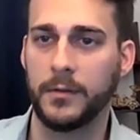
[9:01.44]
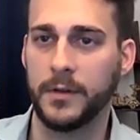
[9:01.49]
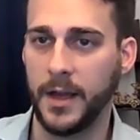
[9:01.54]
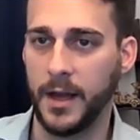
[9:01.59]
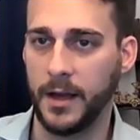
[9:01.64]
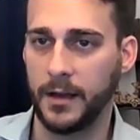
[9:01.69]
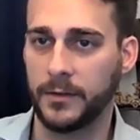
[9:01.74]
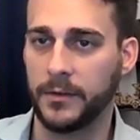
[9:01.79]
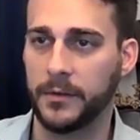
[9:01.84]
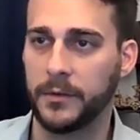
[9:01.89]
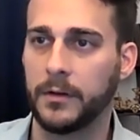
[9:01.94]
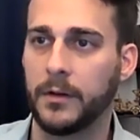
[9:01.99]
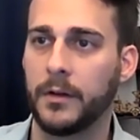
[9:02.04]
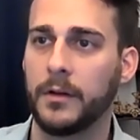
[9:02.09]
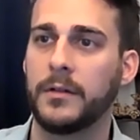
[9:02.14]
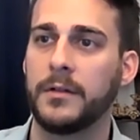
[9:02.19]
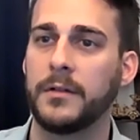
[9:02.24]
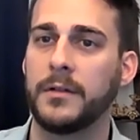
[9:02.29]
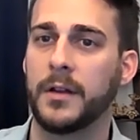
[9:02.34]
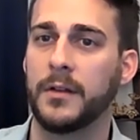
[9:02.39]
Yes.
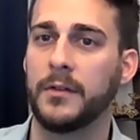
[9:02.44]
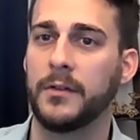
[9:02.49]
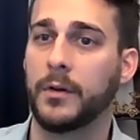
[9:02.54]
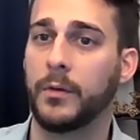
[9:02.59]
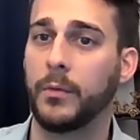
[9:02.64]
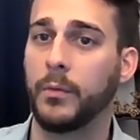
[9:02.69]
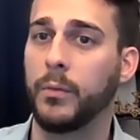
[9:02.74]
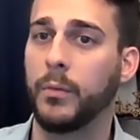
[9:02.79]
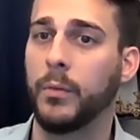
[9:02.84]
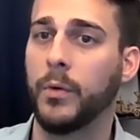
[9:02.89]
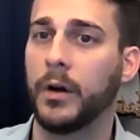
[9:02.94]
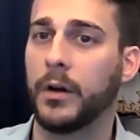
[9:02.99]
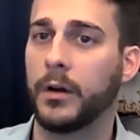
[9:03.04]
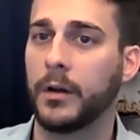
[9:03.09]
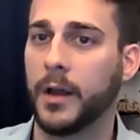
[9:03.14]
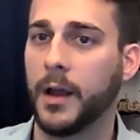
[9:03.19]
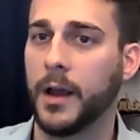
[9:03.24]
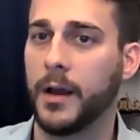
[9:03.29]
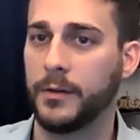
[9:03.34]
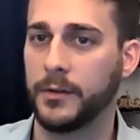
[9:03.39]
Does it
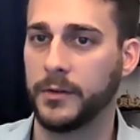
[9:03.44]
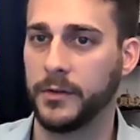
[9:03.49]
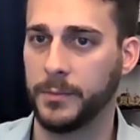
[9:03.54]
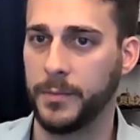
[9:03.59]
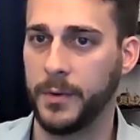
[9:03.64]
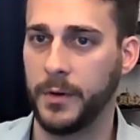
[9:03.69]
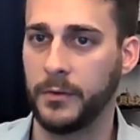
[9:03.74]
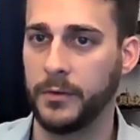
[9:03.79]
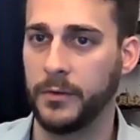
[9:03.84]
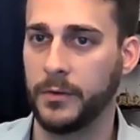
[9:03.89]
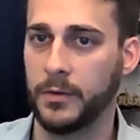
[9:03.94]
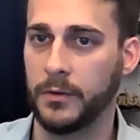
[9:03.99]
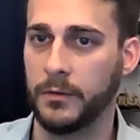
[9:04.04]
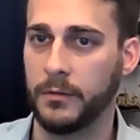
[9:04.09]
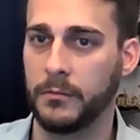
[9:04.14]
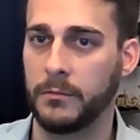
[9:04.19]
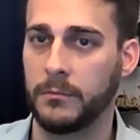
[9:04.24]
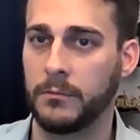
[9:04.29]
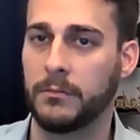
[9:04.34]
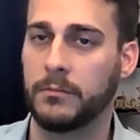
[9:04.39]
work how it's supposed to?
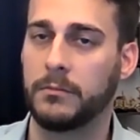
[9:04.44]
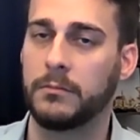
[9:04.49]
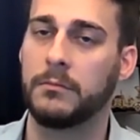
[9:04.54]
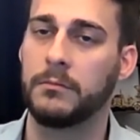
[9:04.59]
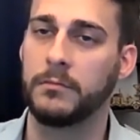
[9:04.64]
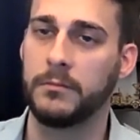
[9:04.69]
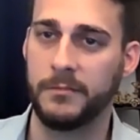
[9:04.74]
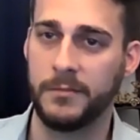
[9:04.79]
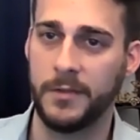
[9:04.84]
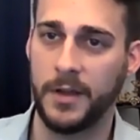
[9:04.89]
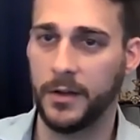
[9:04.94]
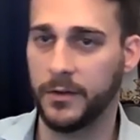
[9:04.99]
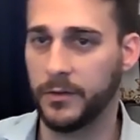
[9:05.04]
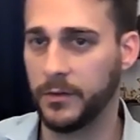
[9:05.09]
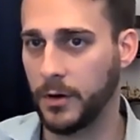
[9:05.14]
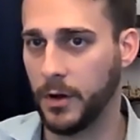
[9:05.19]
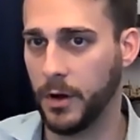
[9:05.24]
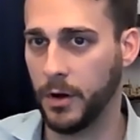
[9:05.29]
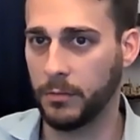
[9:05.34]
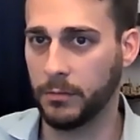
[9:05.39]

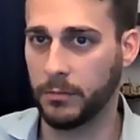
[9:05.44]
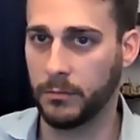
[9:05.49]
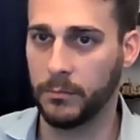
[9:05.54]
Yes or no?